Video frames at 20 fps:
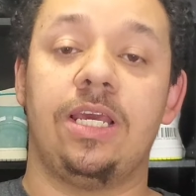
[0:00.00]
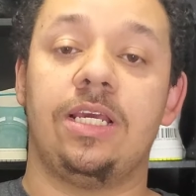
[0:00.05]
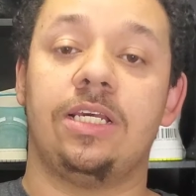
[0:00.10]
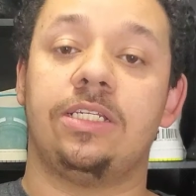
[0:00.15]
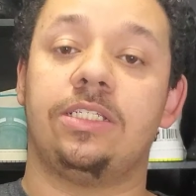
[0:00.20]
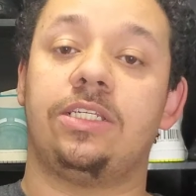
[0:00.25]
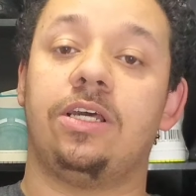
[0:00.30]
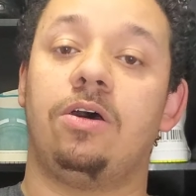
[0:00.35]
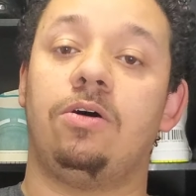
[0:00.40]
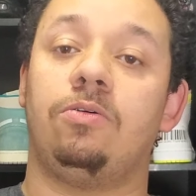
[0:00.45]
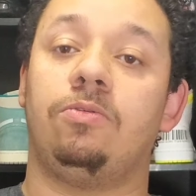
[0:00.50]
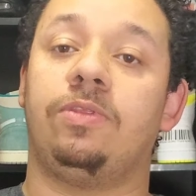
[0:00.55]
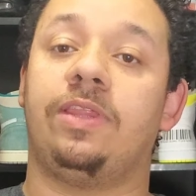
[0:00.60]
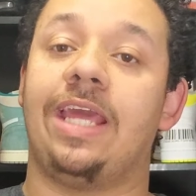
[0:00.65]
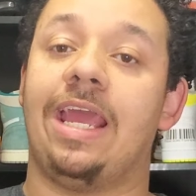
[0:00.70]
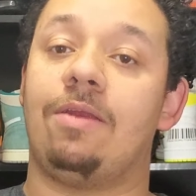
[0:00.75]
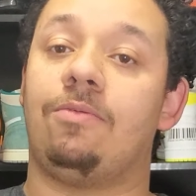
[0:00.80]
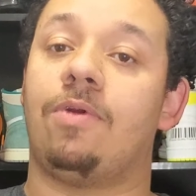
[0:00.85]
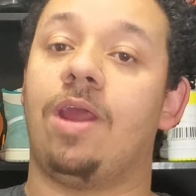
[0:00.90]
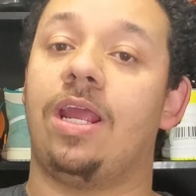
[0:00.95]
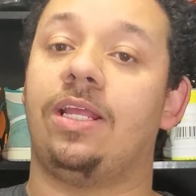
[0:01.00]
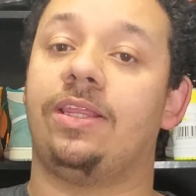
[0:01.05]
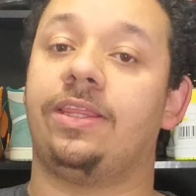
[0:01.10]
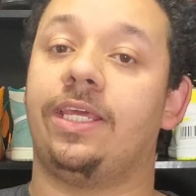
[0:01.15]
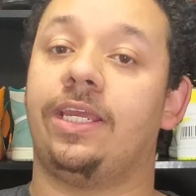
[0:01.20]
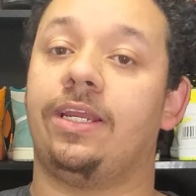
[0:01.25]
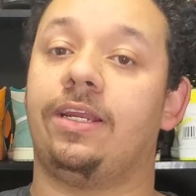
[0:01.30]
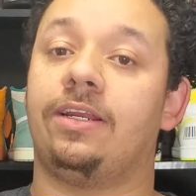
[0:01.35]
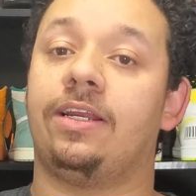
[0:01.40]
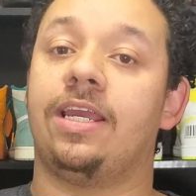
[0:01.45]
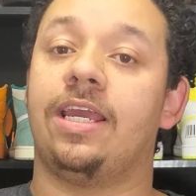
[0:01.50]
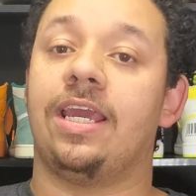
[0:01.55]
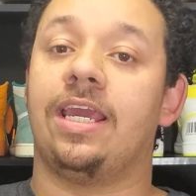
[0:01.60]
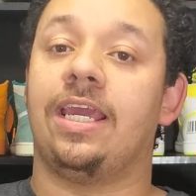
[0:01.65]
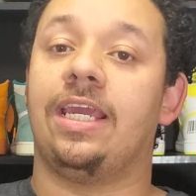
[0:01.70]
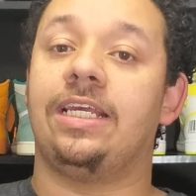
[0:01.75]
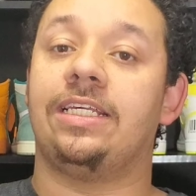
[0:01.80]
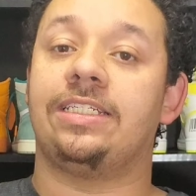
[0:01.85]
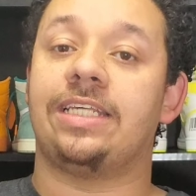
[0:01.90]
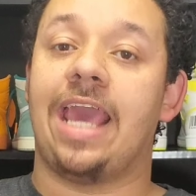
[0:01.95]
So that right there
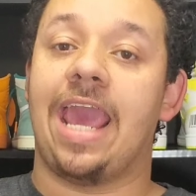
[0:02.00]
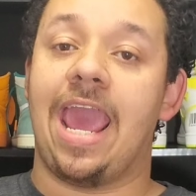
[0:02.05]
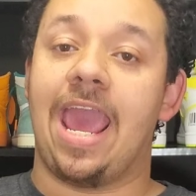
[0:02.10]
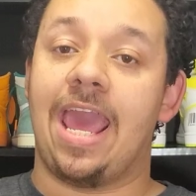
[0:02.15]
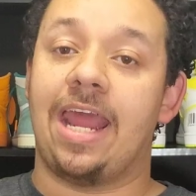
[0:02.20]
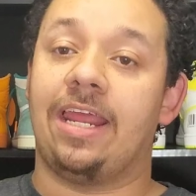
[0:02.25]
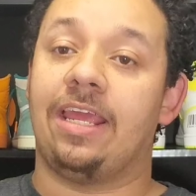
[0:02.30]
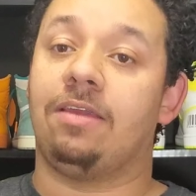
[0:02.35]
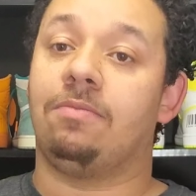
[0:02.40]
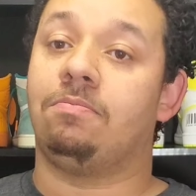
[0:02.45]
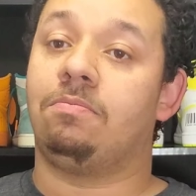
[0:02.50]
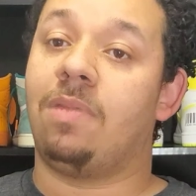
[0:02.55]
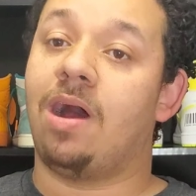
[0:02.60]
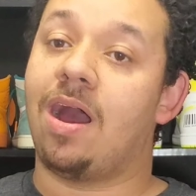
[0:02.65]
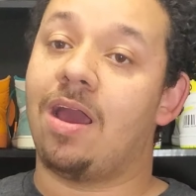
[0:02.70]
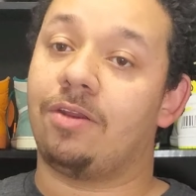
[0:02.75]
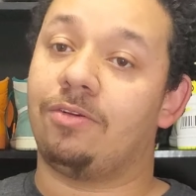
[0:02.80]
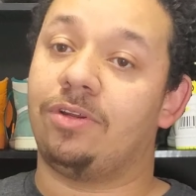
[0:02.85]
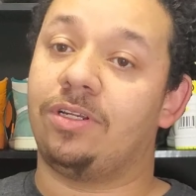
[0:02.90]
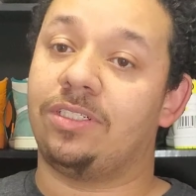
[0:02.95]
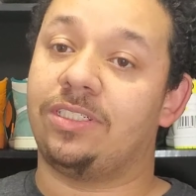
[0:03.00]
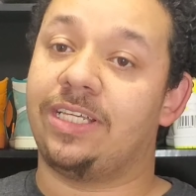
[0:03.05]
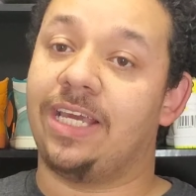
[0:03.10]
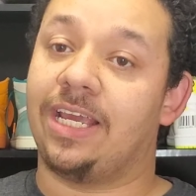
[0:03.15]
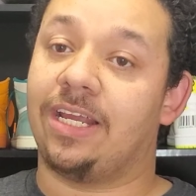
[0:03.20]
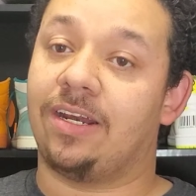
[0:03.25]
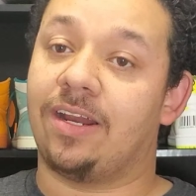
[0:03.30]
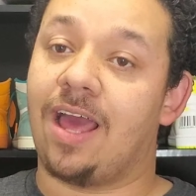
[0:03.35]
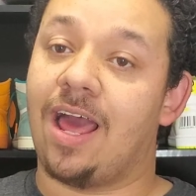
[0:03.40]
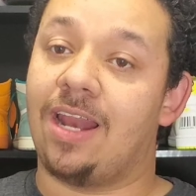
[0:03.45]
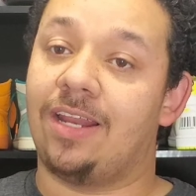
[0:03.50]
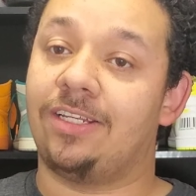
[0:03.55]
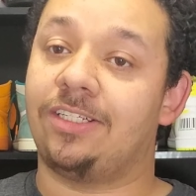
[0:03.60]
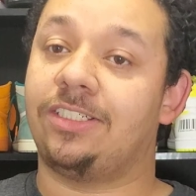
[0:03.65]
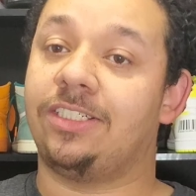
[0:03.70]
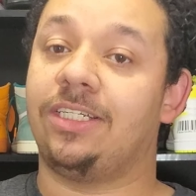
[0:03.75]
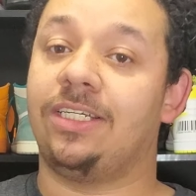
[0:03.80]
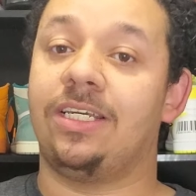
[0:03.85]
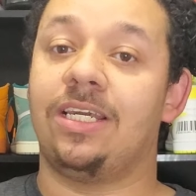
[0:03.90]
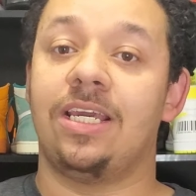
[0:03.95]
is adding modern
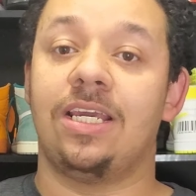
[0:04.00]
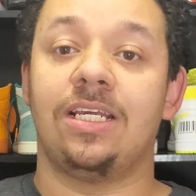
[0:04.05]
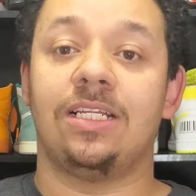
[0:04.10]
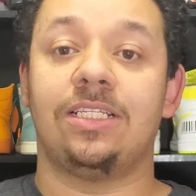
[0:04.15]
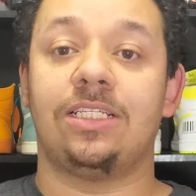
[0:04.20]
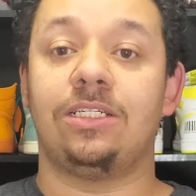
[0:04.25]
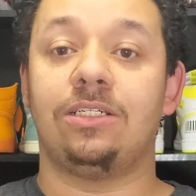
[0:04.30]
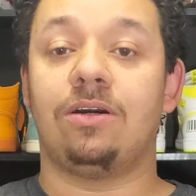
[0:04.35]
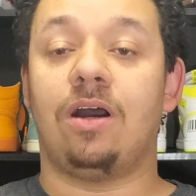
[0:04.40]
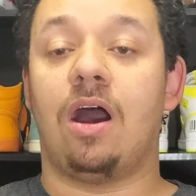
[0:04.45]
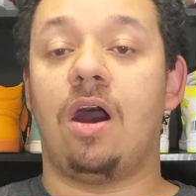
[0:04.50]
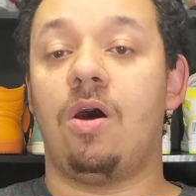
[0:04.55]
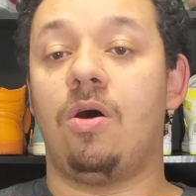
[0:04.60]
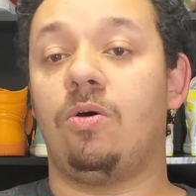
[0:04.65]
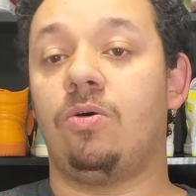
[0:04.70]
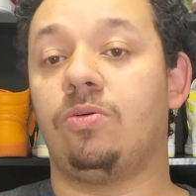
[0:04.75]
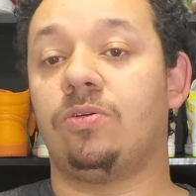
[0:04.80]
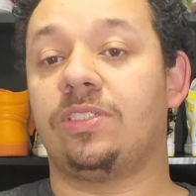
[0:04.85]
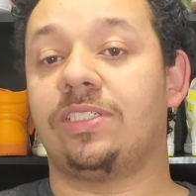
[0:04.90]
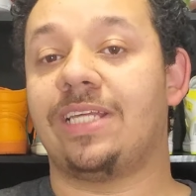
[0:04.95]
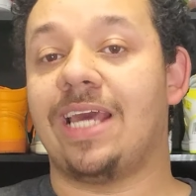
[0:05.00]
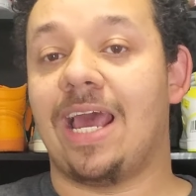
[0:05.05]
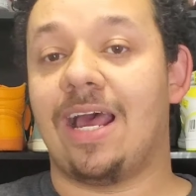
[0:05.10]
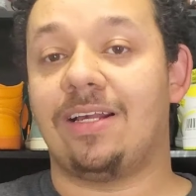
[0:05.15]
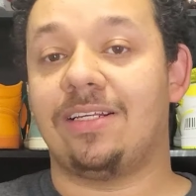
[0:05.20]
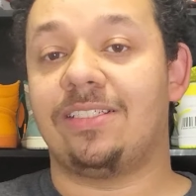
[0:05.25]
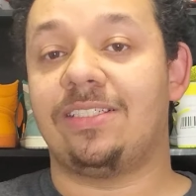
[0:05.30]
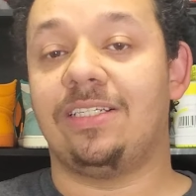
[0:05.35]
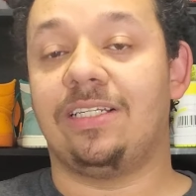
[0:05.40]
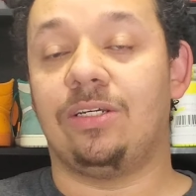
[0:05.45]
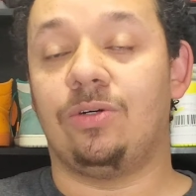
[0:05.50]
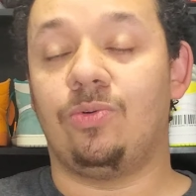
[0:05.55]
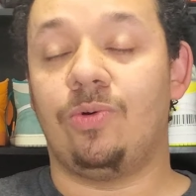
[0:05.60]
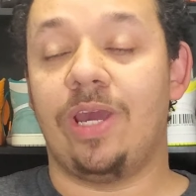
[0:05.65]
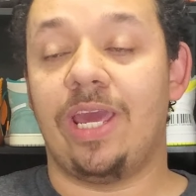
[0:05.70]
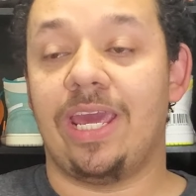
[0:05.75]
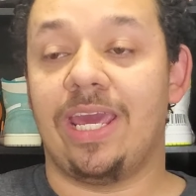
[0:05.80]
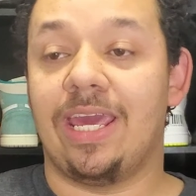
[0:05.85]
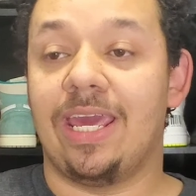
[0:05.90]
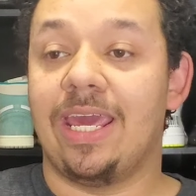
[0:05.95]
technology to an old style
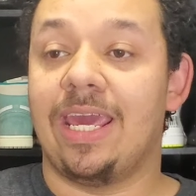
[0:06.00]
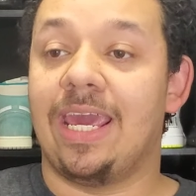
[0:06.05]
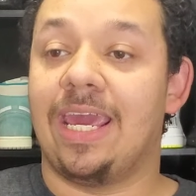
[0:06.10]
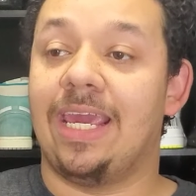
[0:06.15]
silhouette.